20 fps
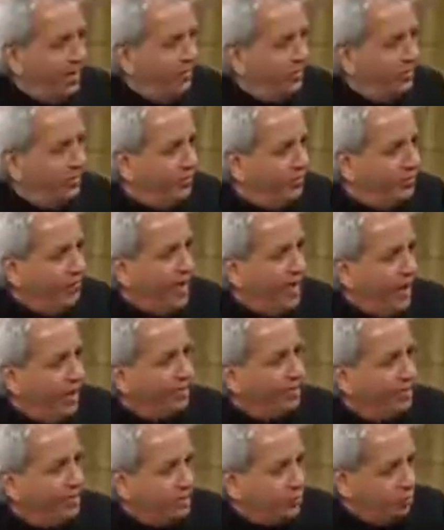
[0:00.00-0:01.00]
have you found
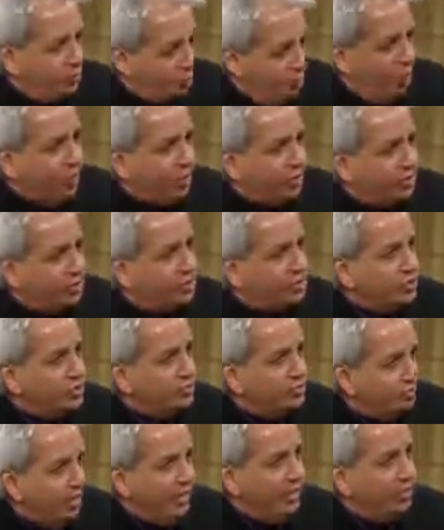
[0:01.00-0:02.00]
that works,
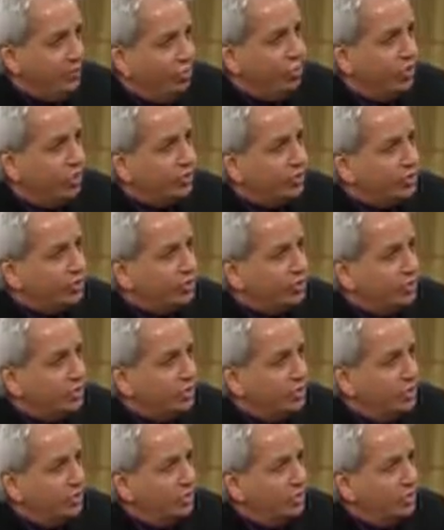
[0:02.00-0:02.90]
really works?